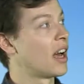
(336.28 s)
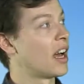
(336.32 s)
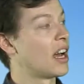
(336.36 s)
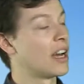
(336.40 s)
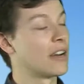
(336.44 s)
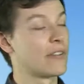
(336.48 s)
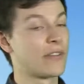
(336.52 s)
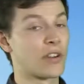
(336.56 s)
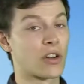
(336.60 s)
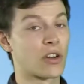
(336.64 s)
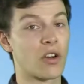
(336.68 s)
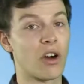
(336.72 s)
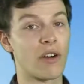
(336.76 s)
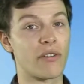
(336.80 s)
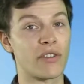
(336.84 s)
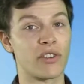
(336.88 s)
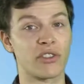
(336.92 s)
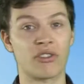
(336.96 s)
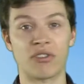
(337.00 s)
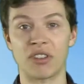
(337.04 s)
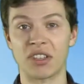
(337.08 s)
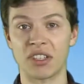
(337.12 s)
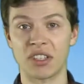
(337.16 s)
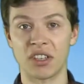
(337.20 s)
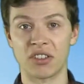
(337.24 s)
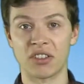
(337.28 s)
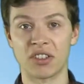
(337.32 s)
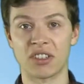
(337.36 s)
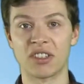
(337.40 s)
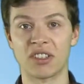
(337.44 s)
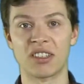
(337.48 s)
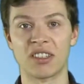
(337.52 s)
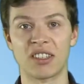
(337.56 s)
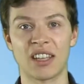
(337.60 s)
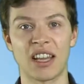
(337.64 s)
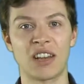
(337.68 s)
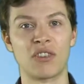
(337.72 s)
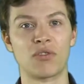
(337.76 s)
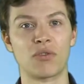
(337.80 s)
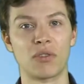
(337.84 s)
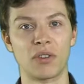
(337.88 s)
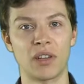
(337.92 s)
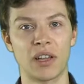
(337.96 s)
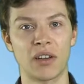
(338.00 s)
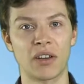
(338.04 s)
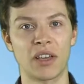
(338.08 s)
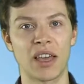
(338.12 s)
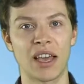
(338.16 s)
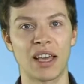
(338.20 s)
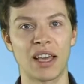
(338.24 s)
for Coventry, so just a central
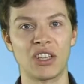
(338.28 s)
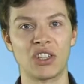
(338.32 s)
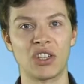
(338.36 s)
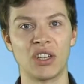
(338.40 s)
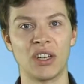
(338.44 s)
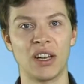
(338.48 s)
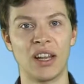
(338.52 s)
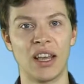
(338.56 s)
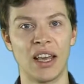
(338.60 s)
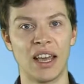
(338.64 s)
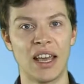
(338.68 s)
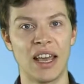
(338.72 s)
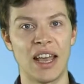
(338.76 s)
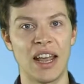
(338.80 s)
location